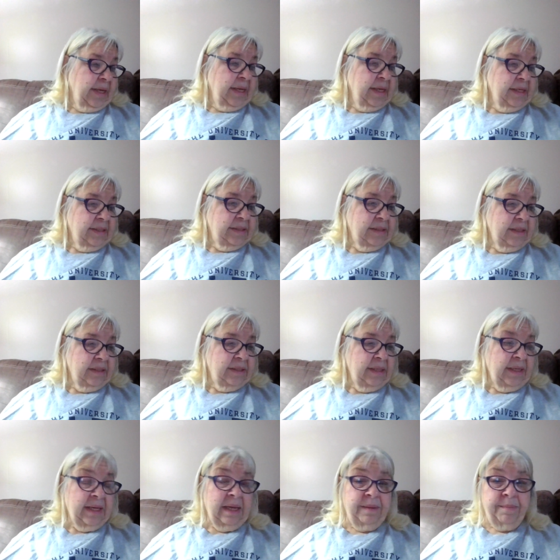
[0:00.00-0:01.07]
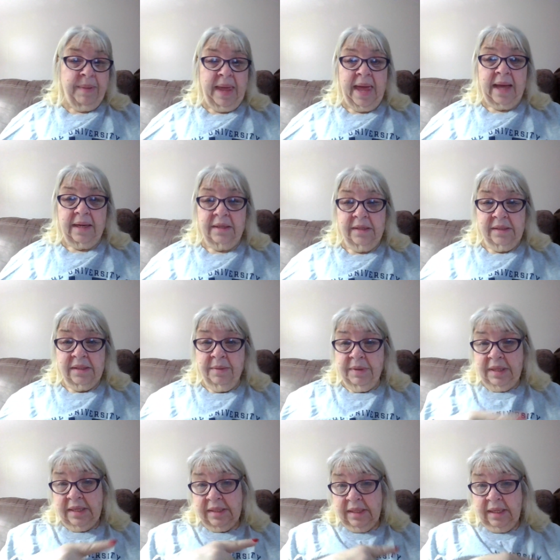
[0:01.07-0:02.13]
is to get back to
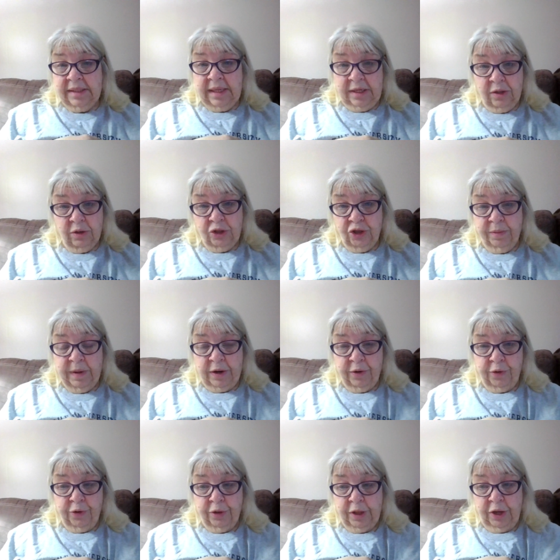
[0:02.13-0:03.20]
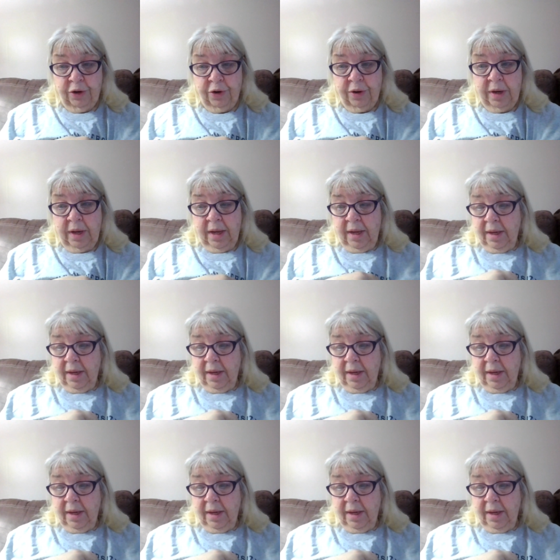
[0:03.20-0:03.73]
some of these things I told you about earlier,